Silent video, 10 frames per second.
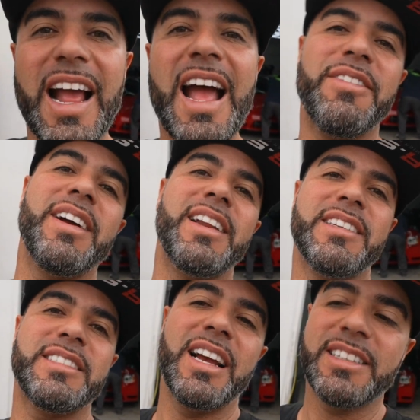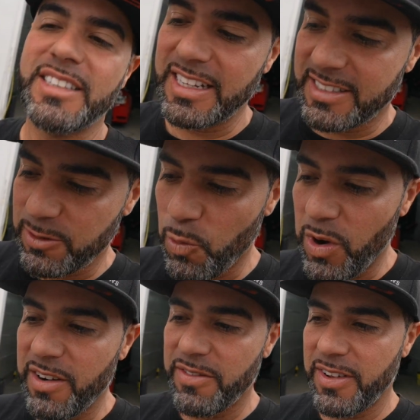have an NSX. That's one
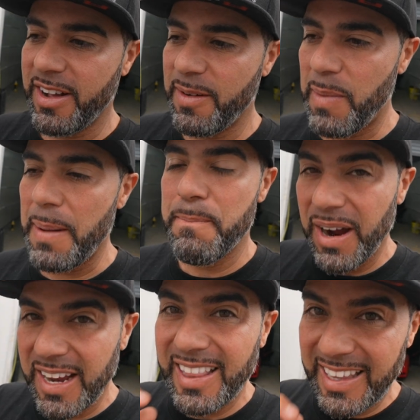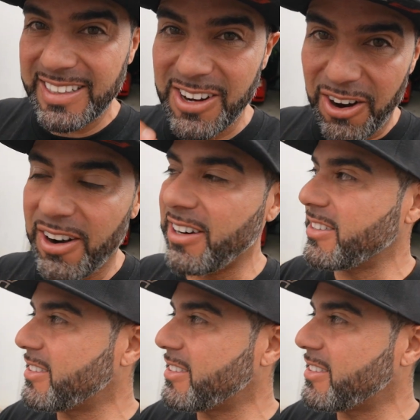of my bucket list cars.